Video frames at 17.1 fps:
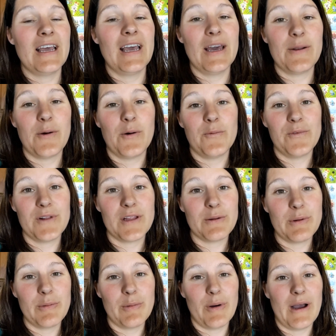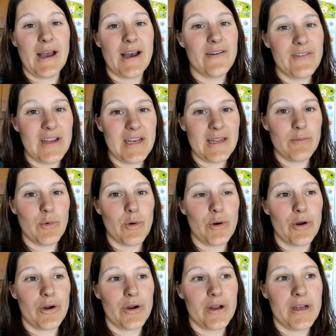and hopefully we won't have any
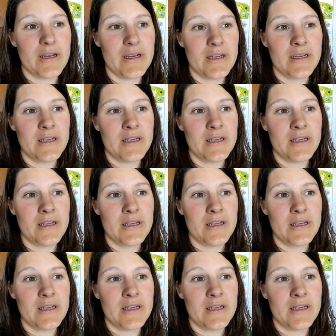more